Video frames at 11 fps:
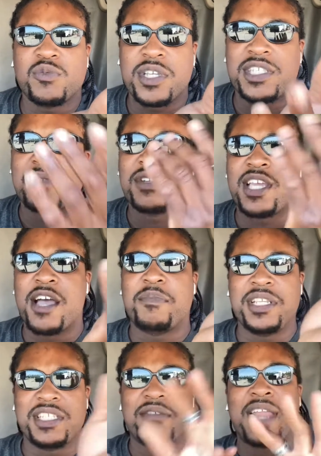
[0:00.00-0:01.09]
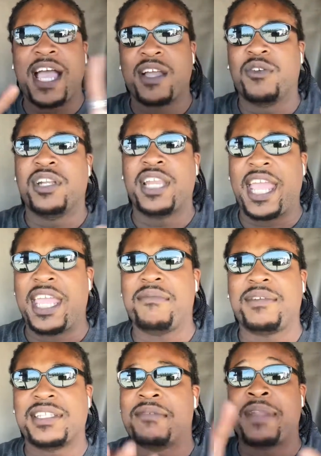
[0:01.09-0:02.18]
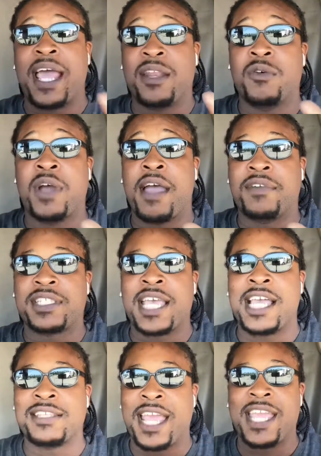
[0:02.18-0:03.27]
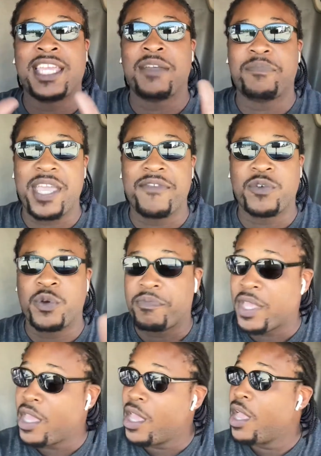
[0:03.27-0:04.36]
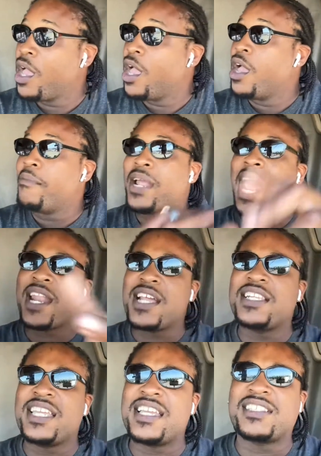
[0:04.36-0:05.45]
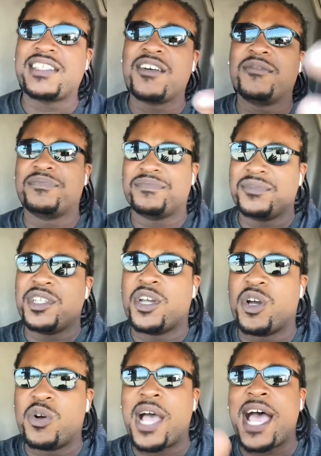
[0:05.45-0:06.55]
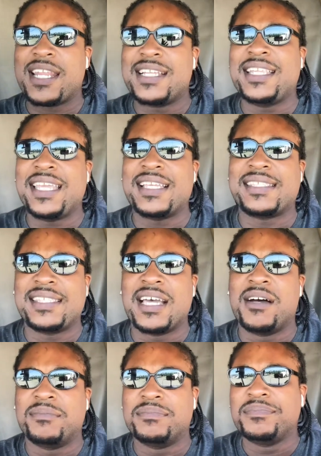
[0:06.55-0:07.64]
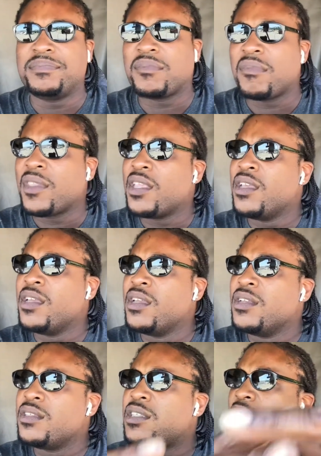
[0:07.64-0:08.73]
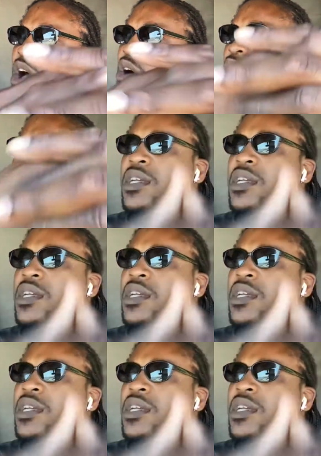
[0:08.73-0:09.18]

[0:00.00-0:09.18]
with some companies. I'm not going to name because I'm not no advertising. I ain't getting paid for it. But I done did some, you know, I done did something. So,